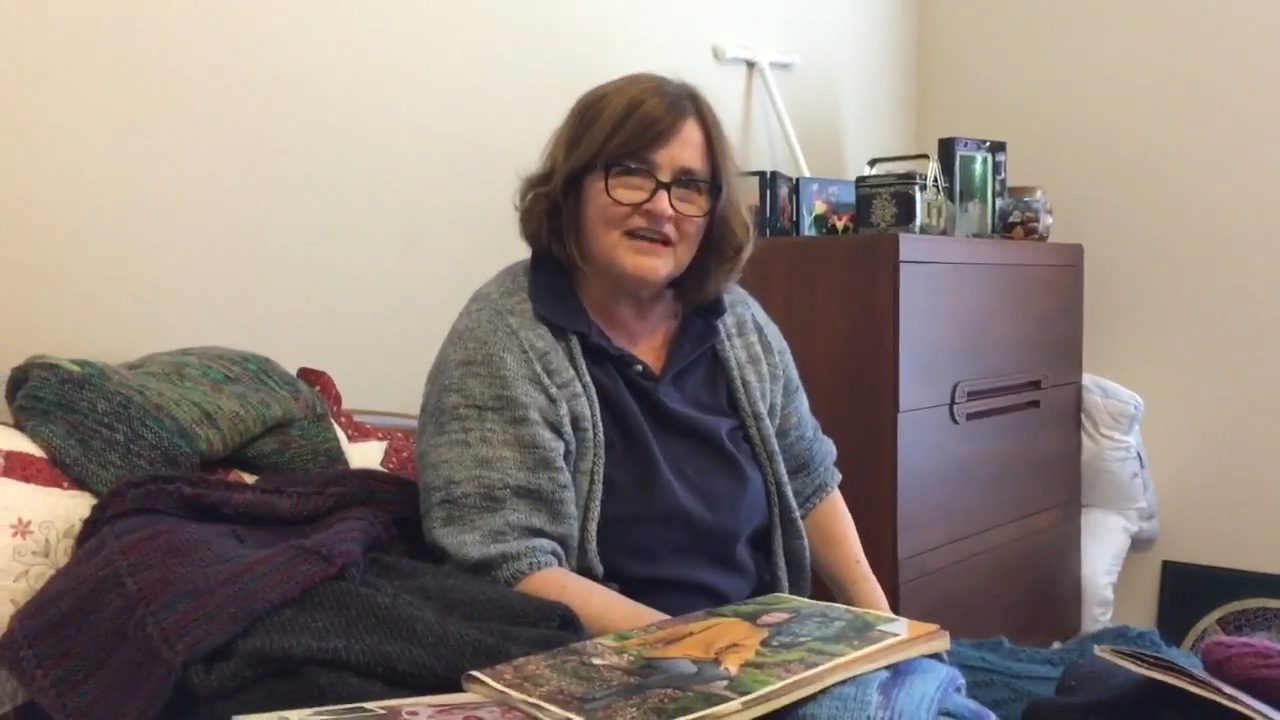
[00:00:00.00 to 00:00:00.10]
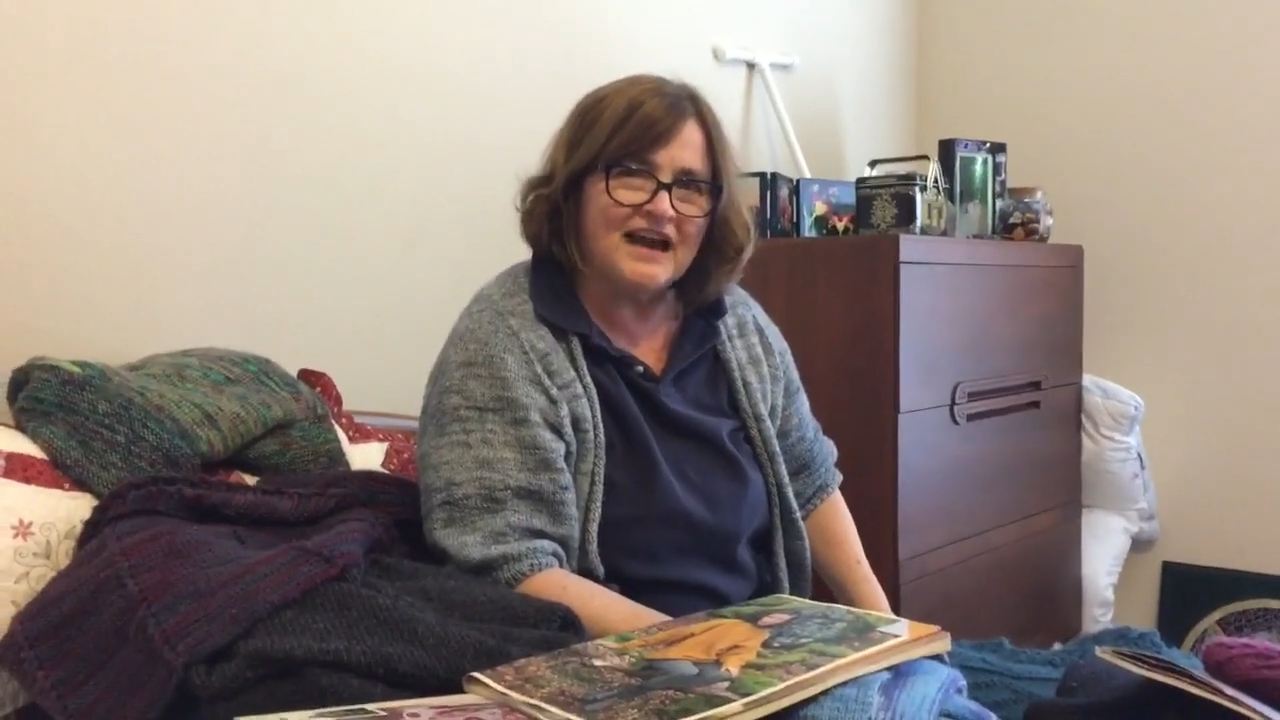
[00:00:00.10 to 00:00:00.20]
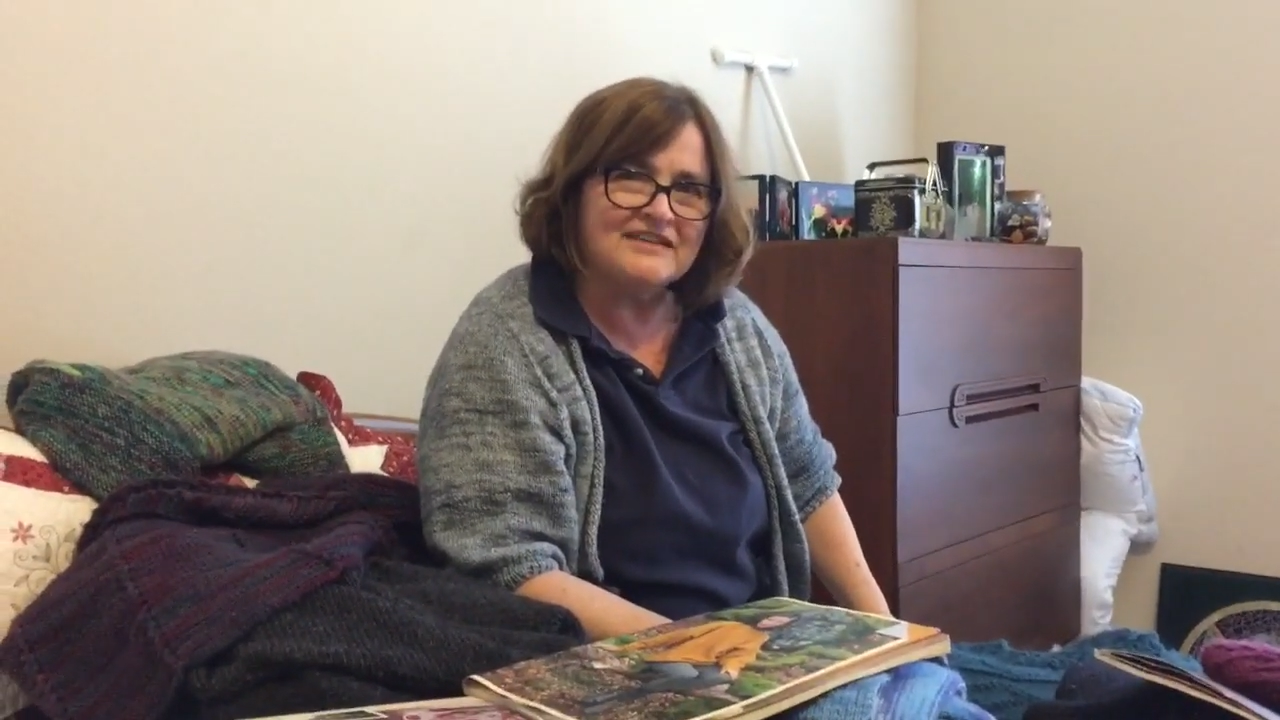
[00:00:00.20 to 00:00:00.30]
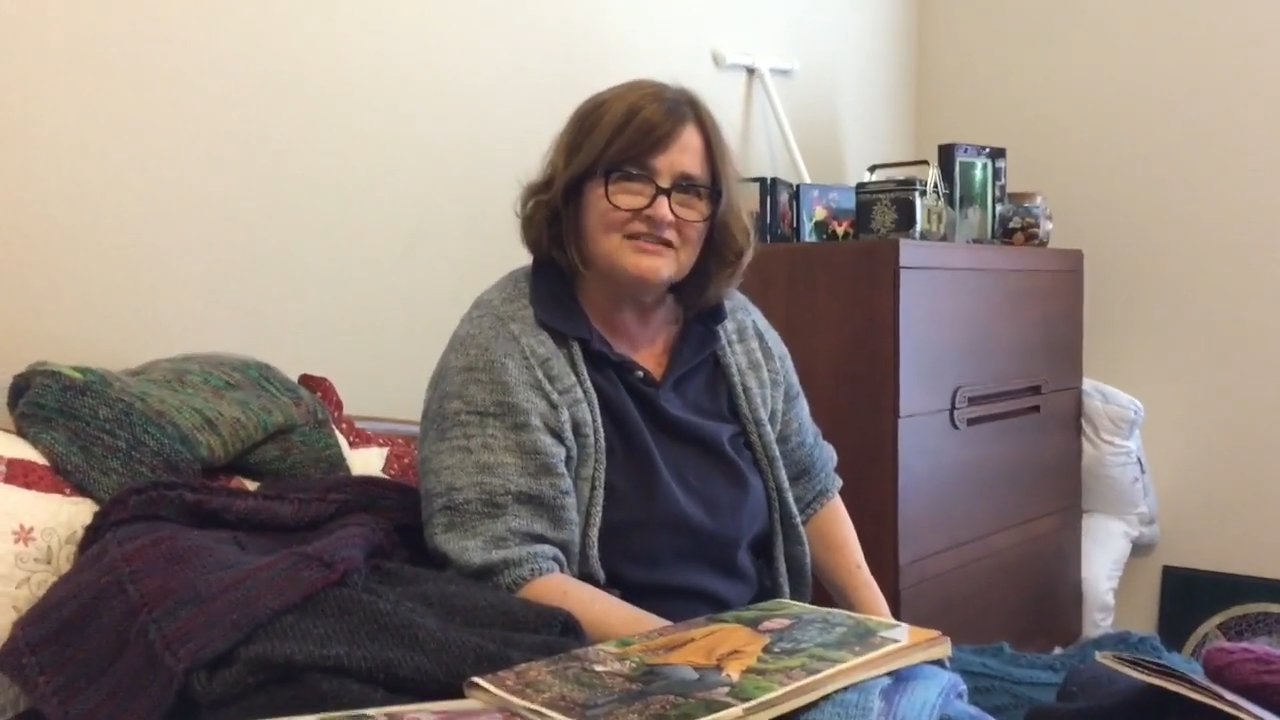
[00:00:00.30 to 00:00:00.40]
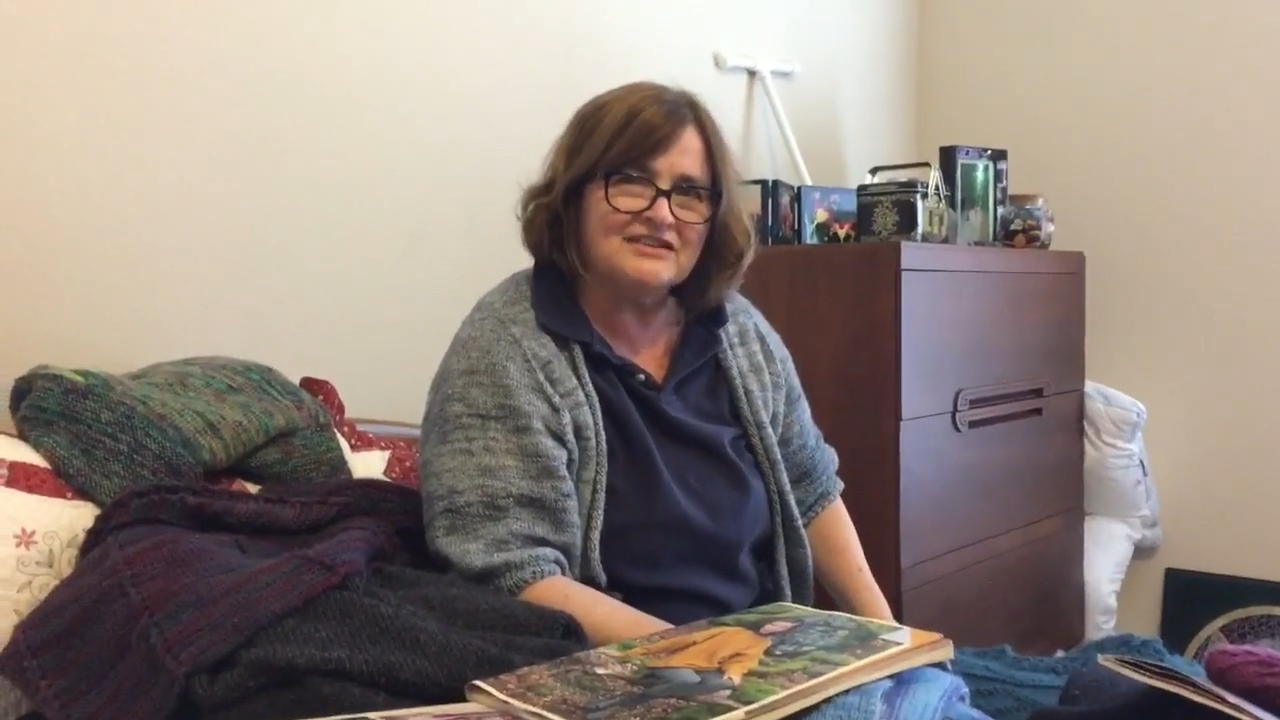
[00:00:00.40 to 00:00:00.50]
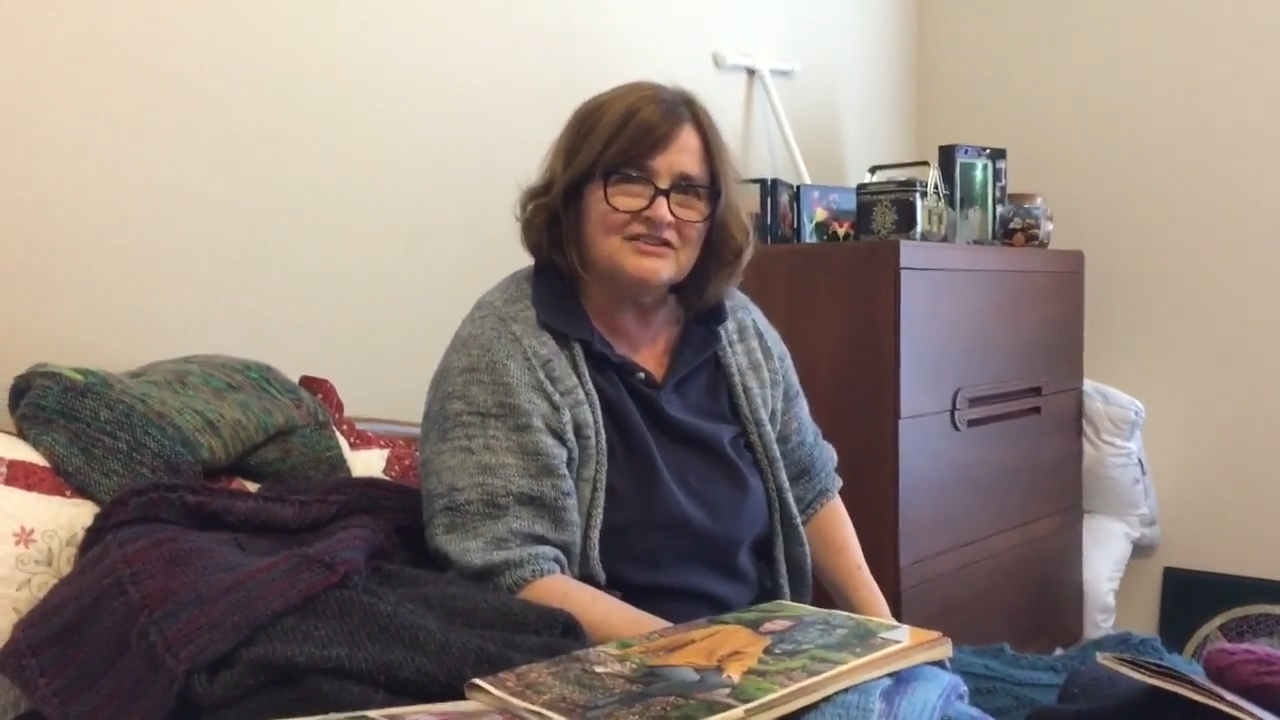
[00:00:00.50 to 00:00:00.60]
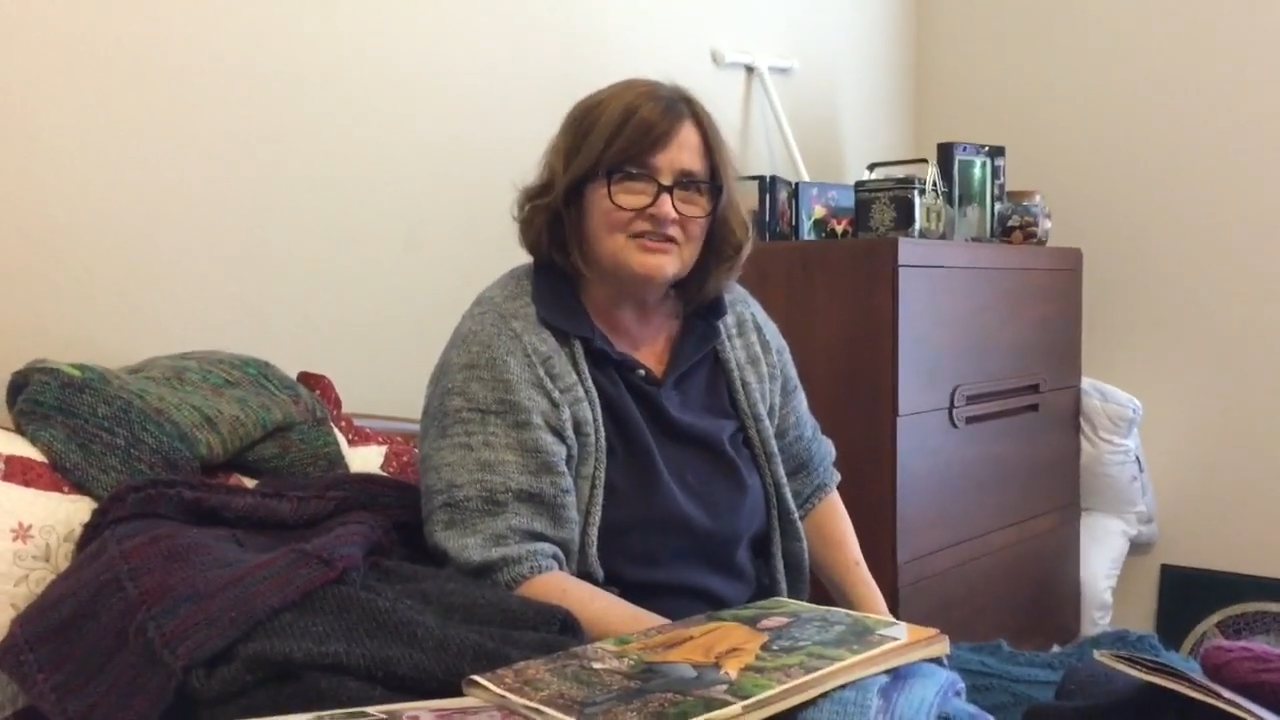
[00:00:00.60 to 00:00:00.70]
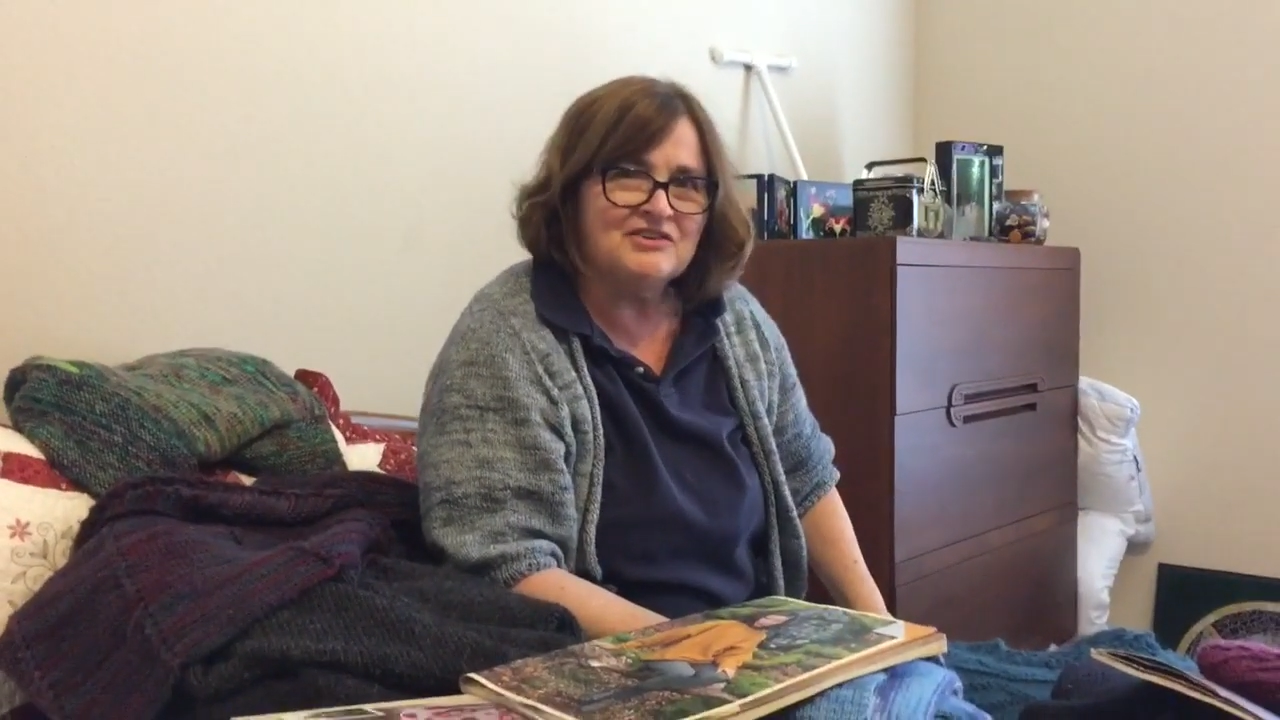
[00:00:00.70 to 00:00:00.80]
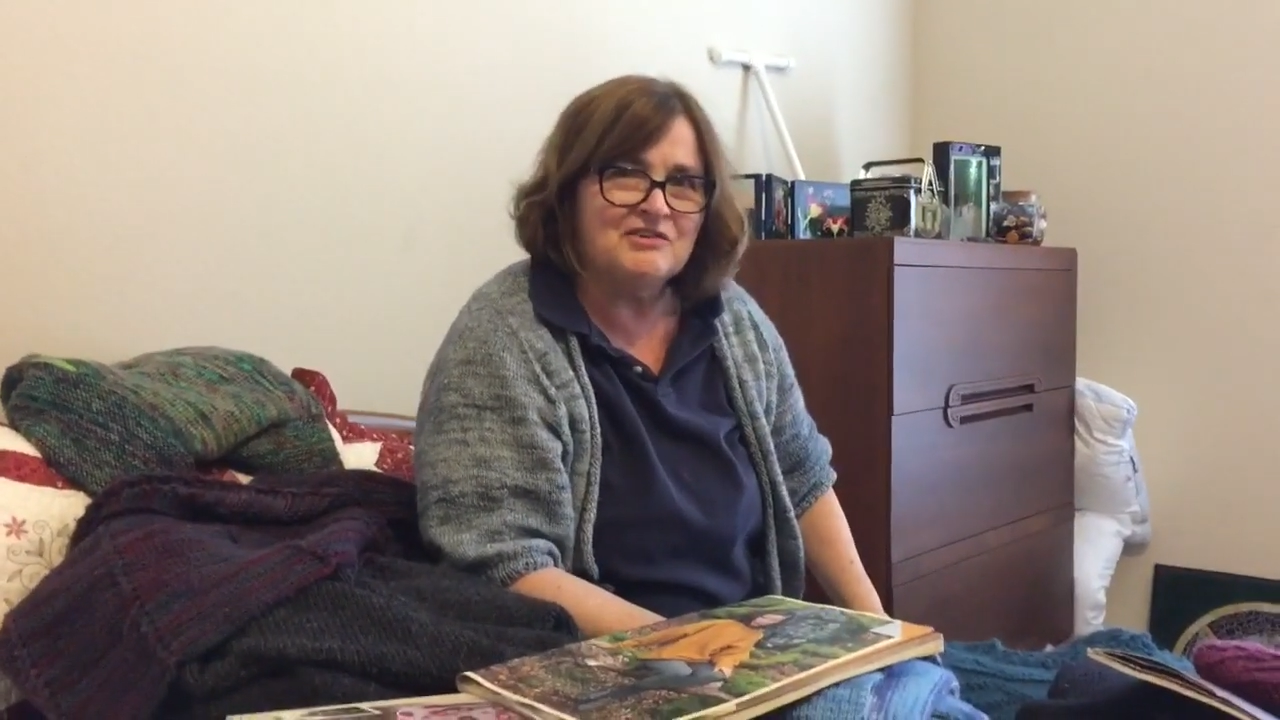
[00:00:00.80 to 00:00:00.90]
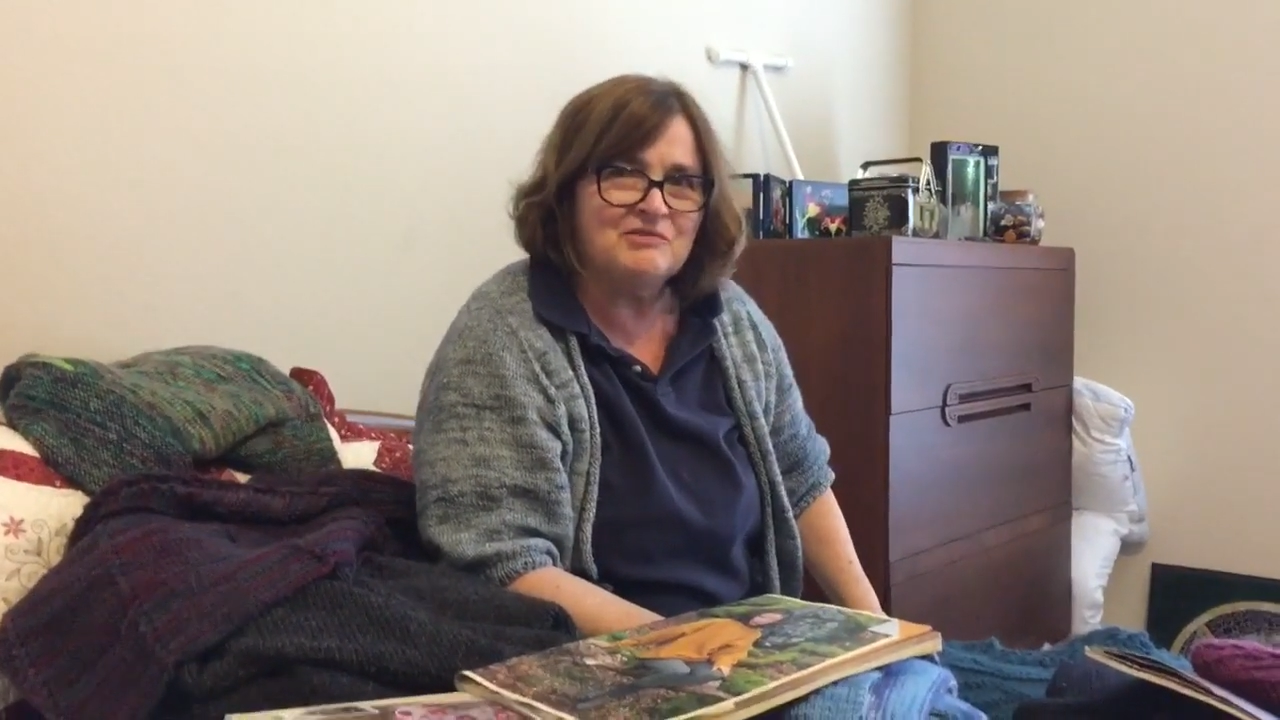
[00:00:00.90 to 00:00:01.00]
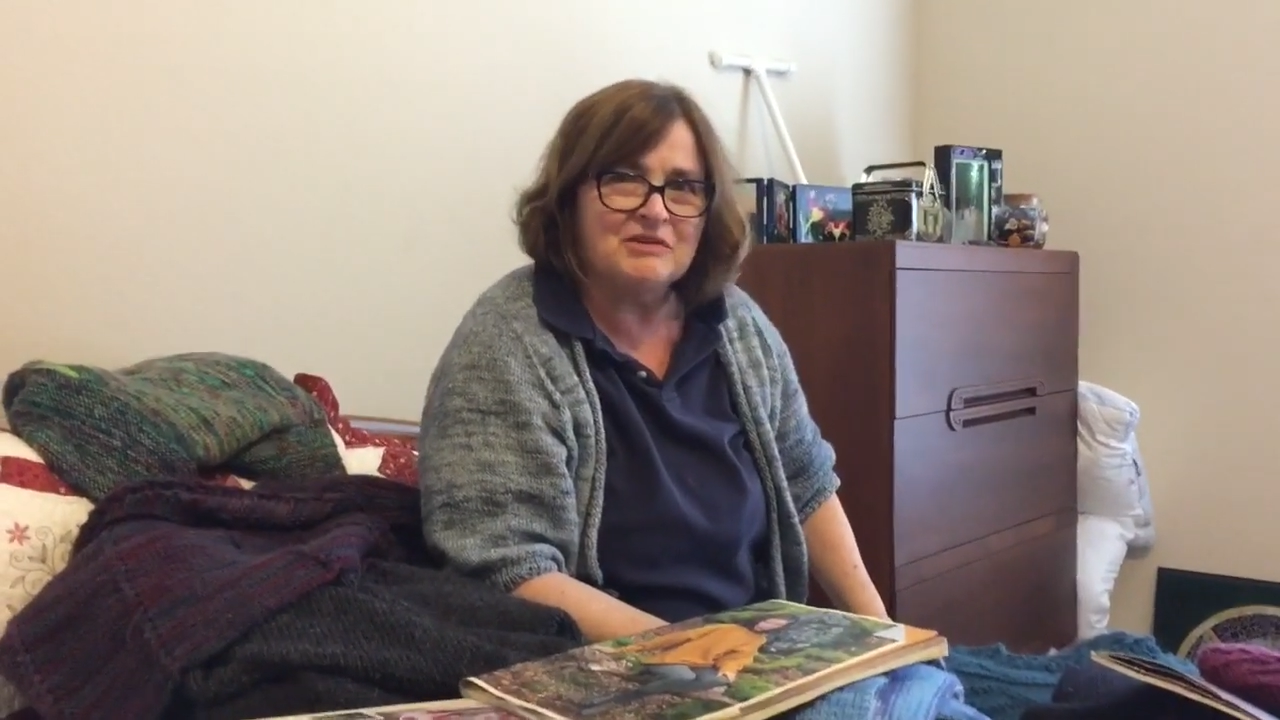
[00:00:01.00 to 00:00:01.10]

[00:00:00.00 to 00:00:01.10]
I didn't know